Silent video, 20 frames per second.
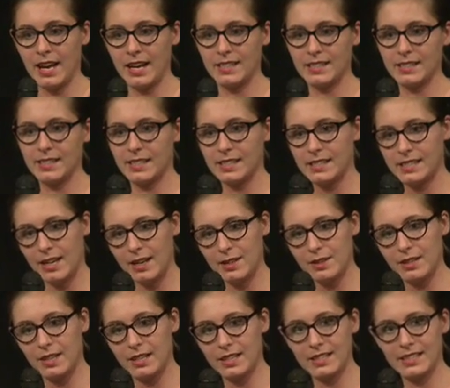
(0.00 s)
And the
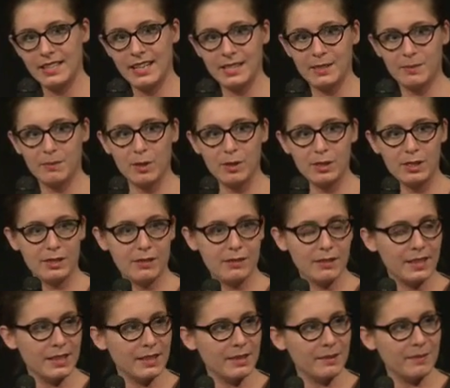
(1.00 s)
South Island has most of
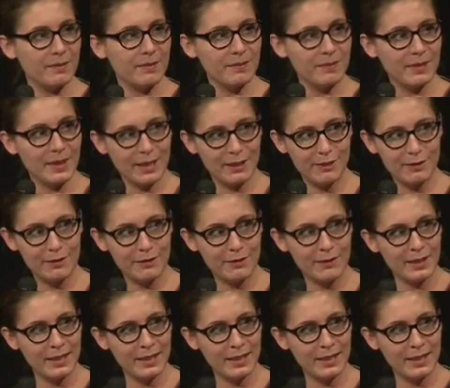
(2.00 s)
the kind of